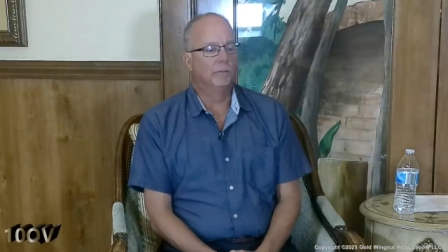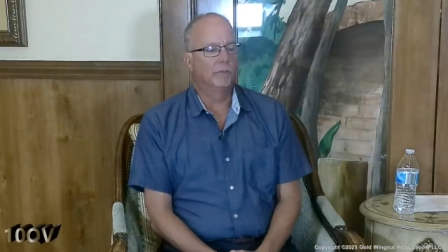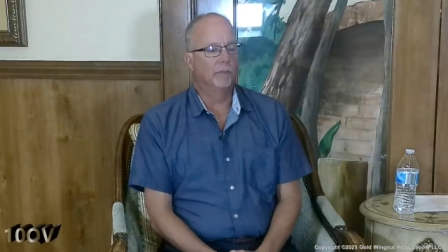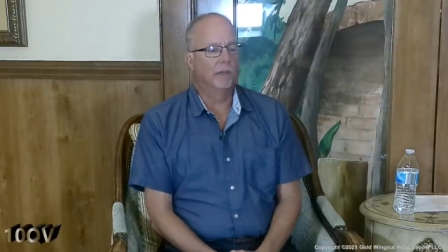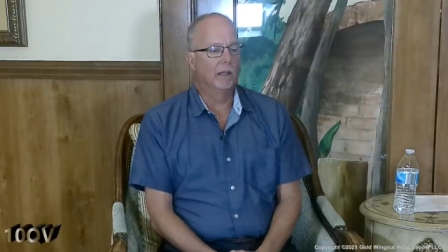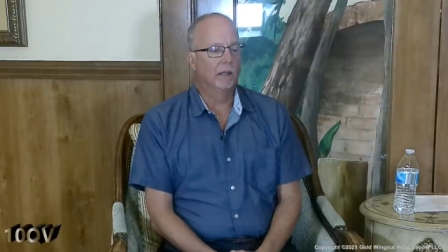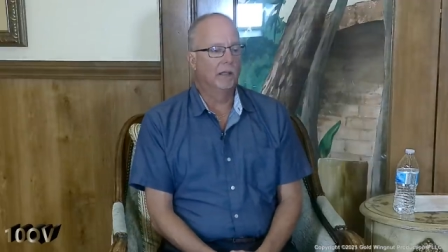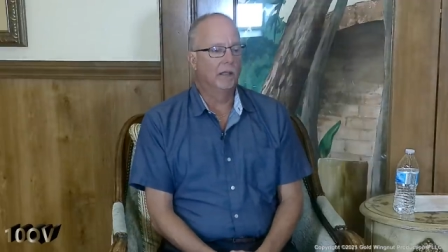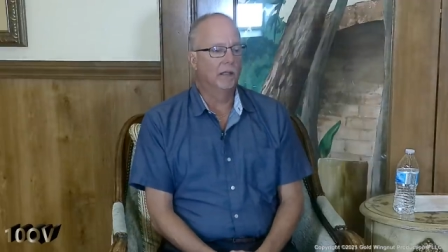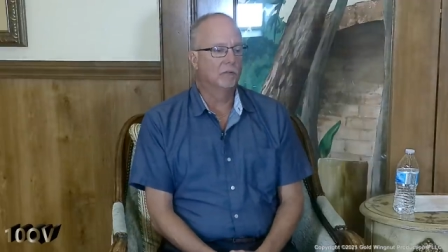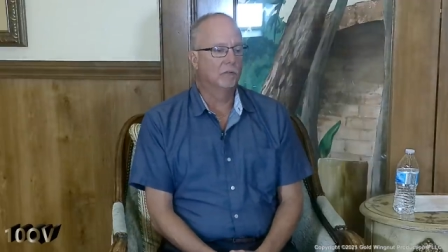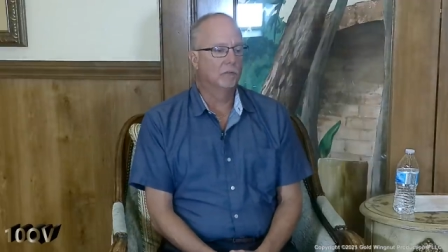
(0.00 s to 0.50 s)

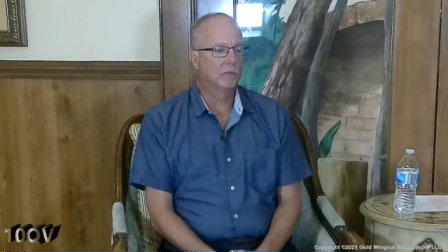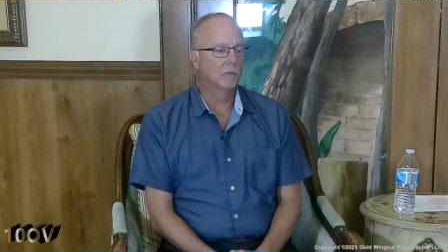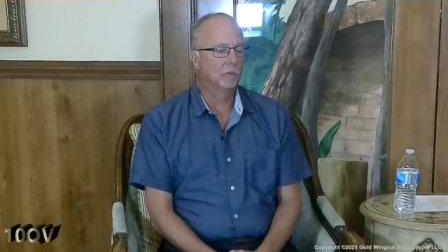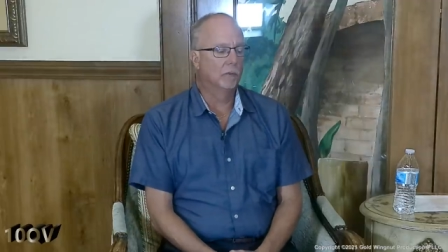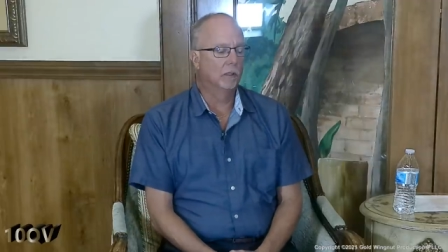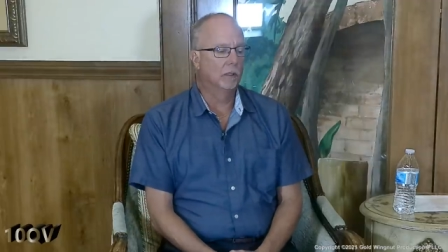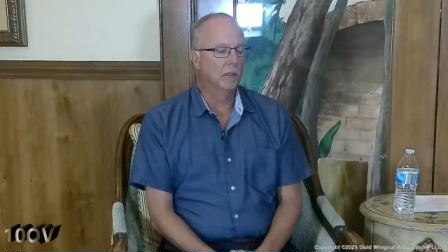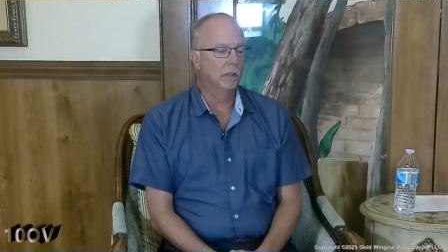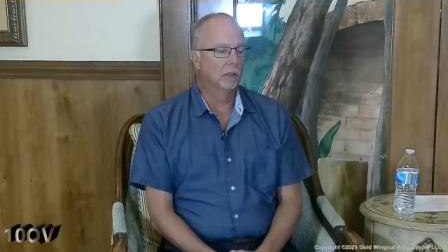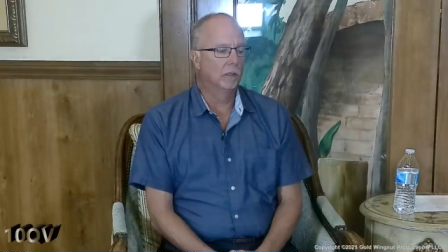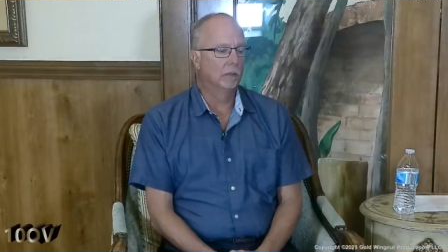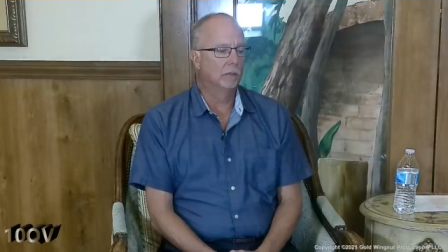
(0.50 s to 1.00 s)
as
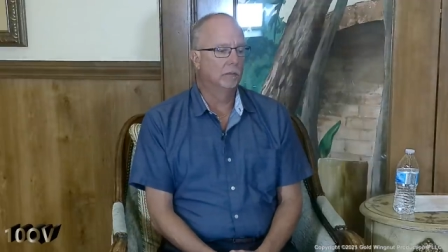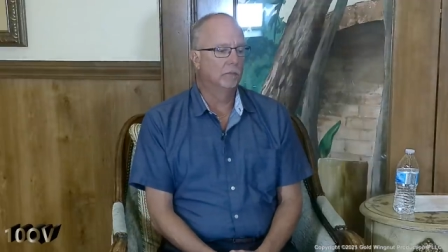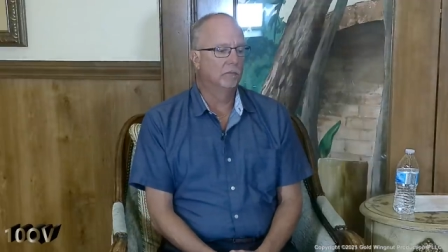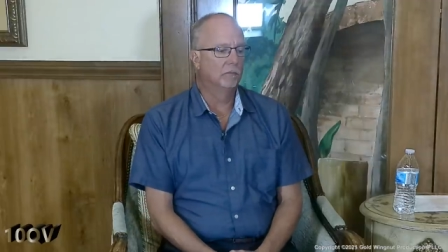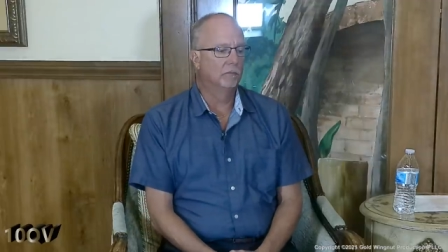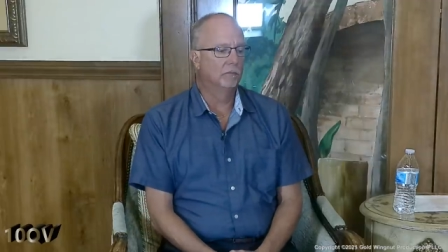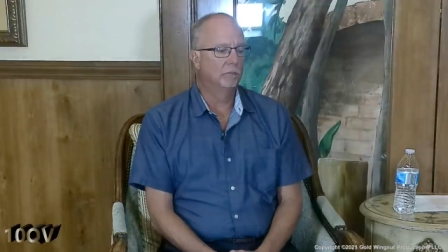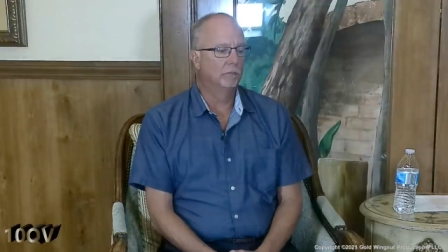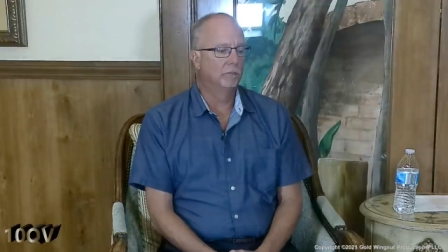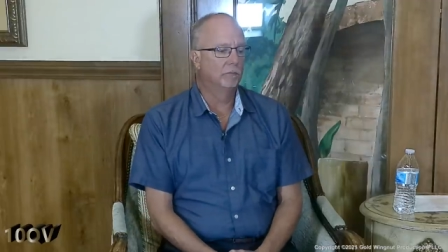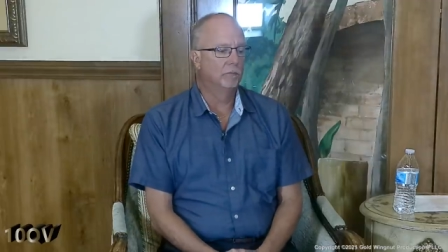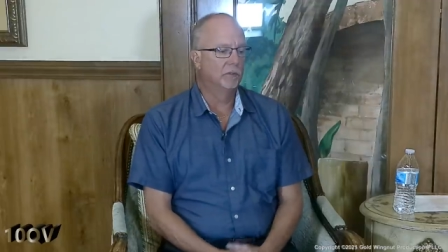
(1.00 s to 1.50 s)
the
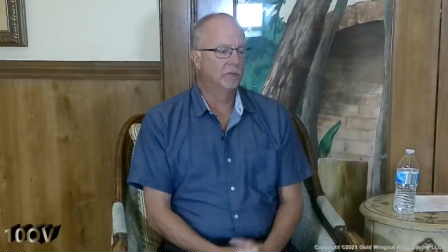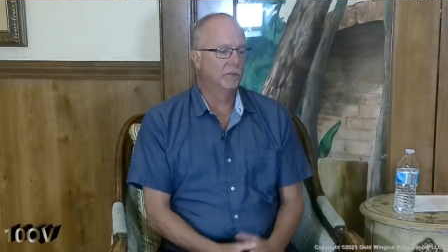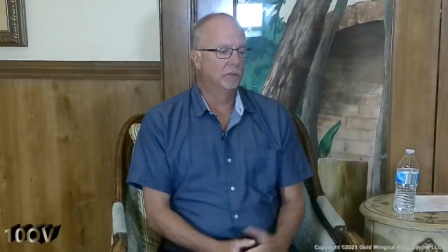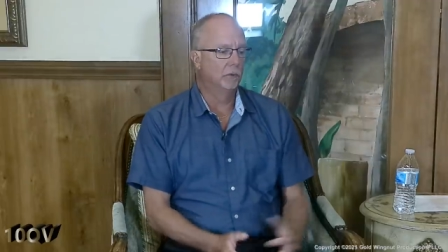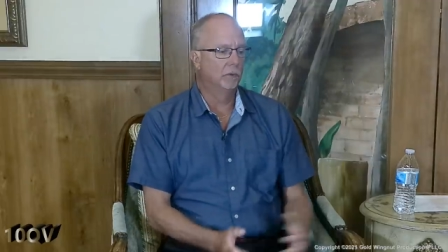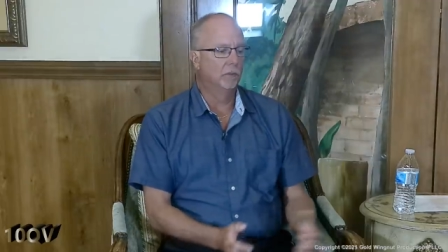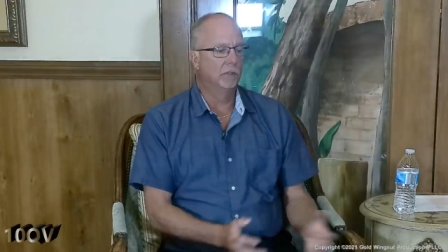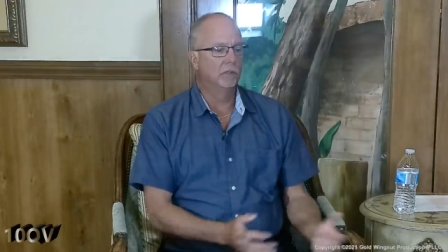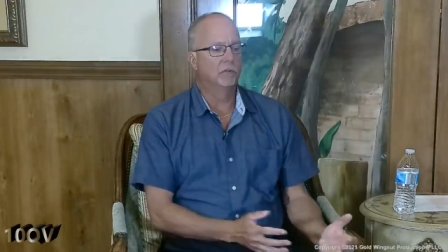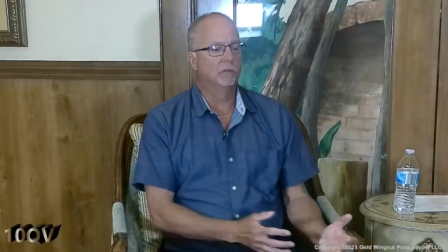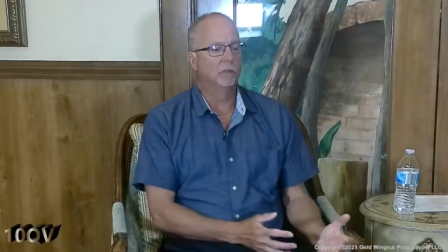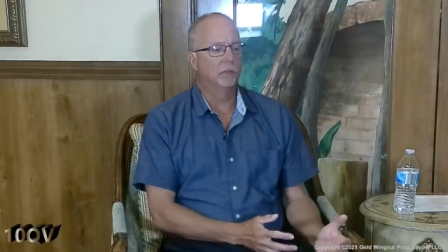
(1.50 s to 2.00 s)

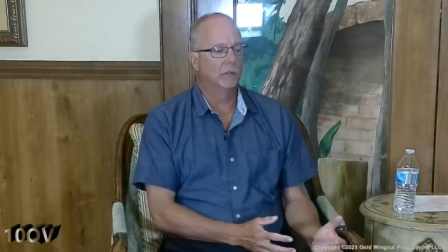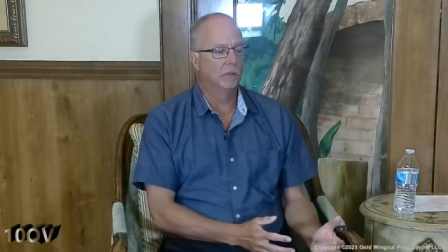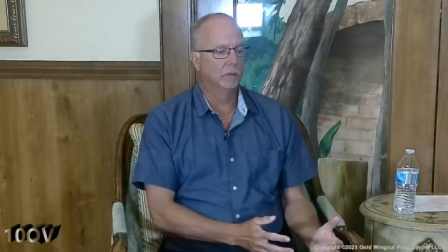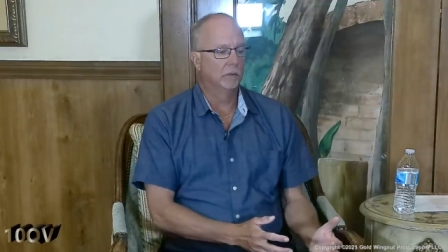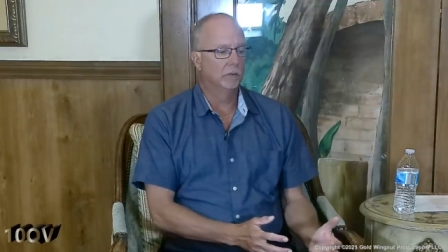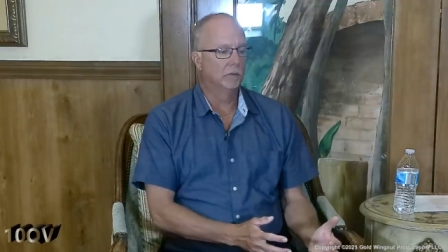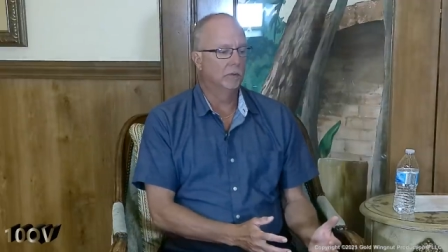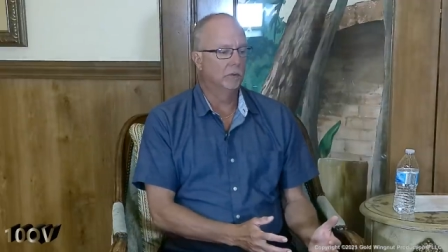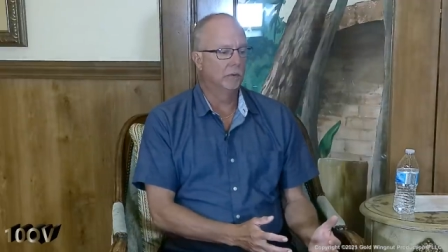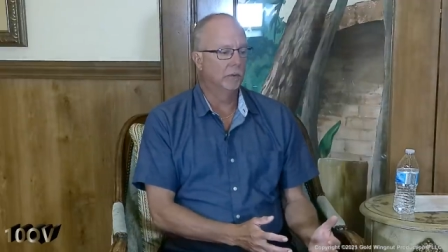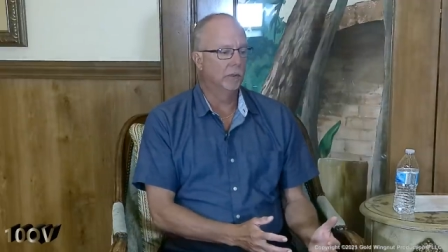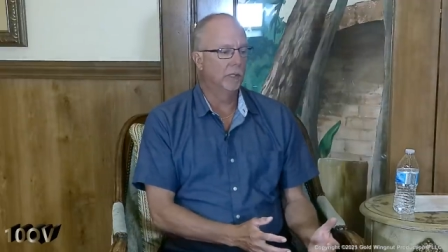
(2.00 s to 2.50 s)
facilities
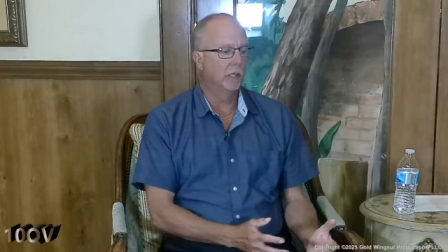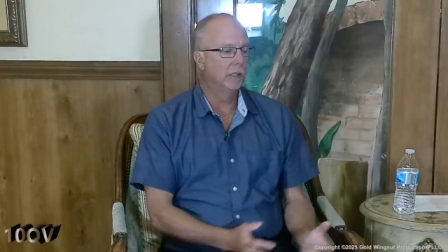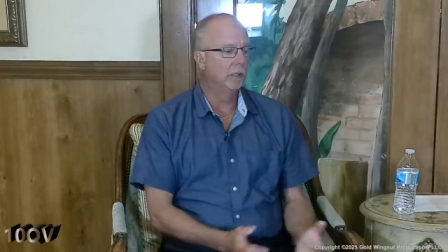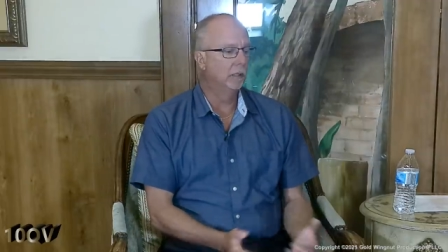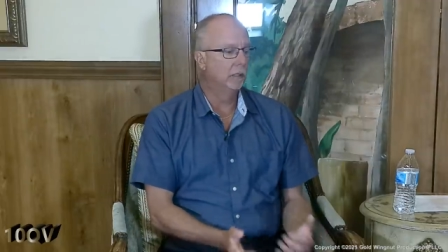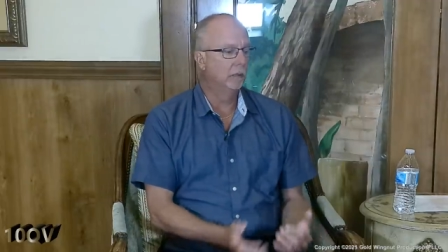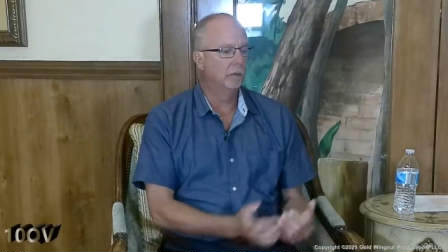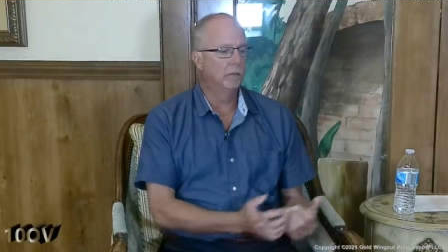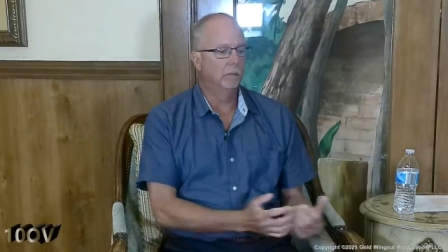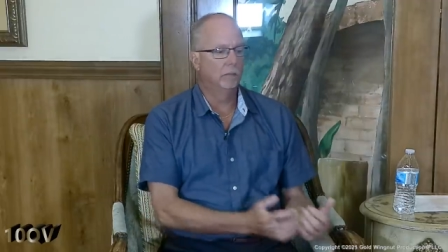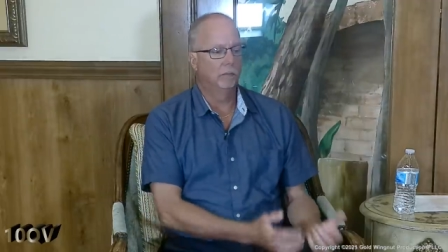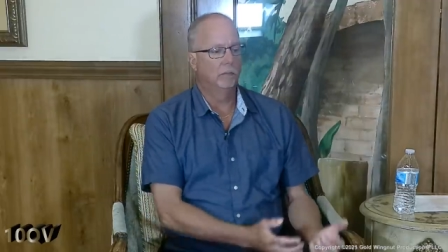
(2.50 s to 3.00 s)
are created,